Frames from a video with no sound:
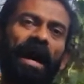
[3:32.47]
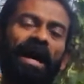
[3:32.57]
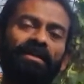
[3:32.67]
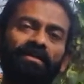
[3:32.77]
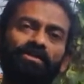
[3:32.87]

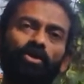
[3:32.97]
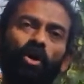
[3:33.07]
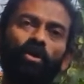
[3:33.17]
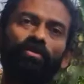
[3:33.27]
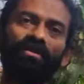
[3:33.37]

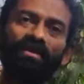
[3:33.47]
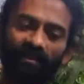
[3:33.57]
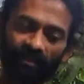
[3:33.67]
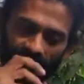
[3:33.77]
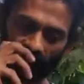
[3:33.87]
Unresolved
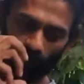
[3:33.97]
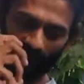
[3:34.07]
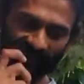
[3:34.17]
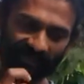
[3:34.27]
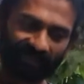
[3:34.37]

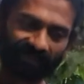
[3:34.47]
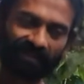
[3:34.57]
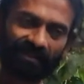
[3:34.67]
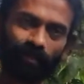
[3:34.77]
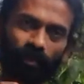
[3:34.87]

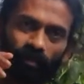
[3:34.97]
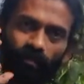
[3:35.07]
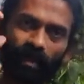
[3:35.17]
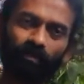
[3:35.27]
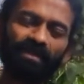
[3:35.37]
questions about
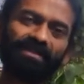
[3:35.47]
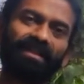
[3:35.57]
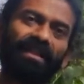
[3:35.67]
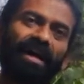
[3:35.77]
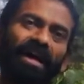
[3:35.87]
purpose
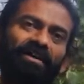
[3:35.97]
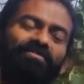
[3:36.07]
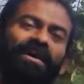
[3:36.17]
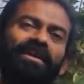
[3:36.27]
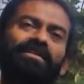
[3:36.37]
in life,
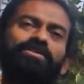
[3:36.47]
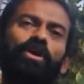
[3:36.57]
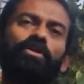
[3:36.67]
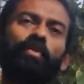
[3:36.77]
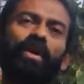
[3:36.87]

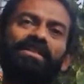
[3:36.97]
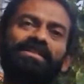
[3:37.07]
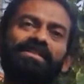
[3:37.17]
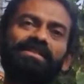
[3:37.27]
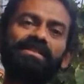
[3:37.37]
unresolved
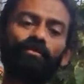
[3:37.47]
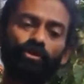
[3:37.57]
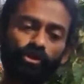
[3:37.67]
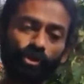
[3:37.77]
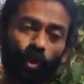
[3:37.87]
questions
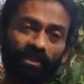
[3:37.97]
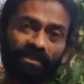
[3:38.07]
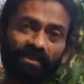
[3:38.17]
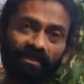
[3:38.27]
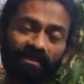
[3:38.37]
about
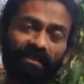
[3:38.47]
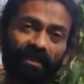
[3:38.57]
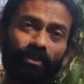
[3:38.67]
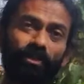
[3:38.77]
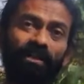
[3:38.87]
choices
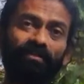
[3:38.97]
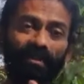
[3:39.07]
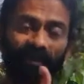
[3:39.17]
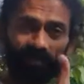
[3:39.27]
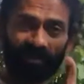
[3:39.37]
that you're
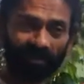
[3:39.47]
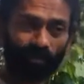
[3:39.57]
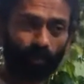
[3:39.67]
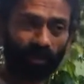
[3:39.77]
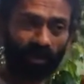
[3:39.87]
living, whether
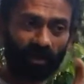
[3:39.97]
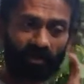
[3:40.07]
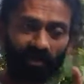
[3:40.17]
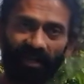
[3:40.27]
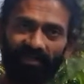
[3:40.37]
it's work,
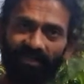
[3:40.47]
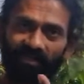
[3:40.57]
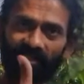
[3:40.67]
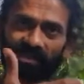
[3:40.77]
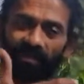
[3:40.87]

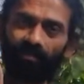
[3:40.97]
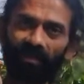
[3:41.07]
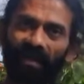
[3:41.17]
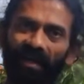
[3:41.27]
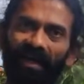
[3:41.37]
relationship,
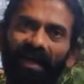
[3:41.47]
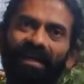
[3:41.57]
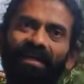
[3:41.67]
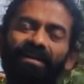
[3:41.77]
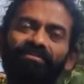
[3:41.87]

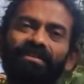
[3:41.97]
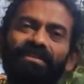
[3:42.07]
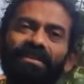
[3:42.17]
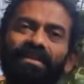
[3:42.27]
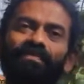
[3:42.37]
any and
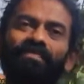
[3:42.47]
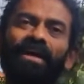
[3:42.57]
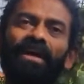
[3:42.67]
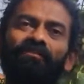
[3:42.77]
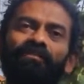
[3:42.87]
everything,
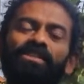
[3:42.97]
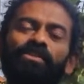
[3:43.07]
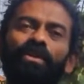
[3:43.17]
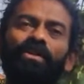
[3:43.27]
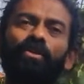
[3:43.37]

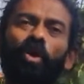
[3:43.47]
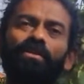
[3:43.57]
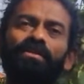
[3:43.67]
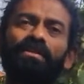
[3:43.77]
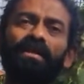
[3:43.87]
which were not